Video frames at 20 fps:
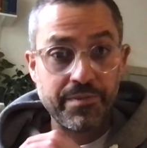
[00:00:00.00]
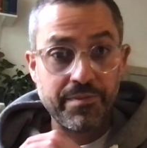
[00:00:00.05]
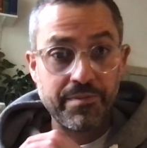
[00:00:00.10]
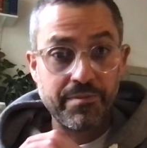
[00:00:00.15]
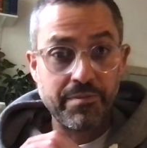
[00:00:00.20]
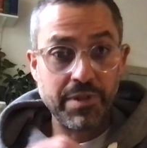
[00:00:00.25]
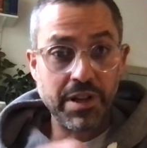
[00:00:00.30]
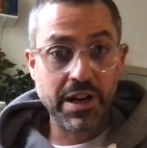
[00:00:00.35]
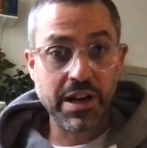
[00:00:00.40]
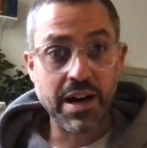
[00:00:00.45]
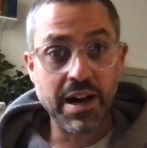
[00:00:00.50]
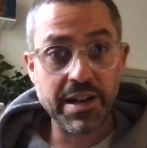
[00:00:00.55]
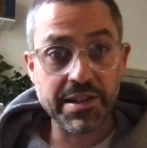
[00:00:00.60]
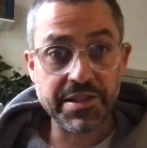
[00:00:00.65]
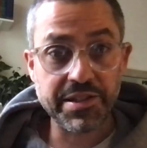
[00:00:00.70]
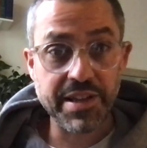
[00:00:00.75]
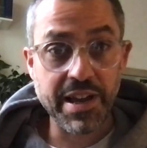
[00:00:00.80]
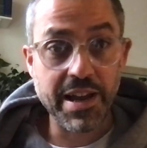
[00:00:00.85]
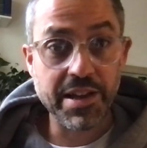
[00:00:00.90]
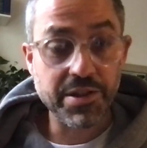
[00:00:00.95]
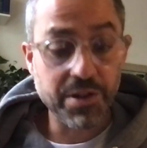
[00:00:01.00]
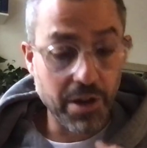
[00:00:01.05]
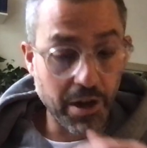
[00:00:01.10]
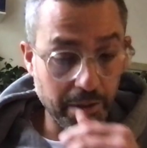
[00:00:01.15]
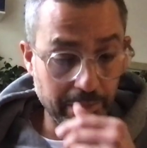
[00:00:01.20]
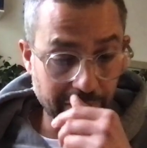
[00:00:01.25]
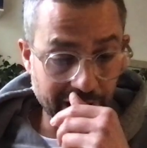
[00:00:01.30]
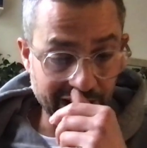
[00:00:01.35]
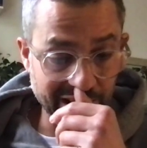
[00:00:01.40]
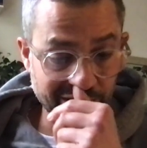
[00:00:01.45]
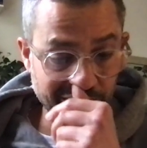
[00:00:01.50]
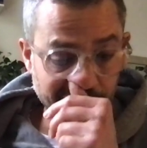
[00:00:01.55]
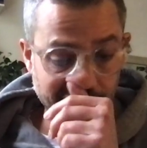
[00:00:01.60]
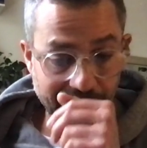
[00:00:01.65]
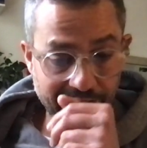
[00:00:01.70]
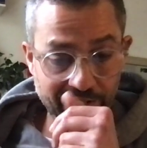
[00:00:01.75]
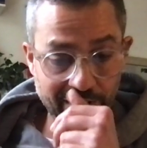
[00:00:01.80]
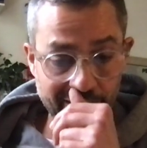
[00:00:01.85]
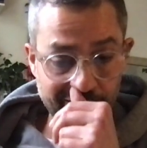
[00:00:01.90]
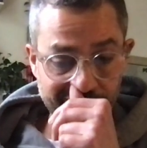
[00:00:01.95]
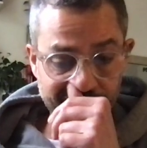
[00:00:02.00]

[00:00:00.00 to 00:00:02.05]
Lacan says on page 11.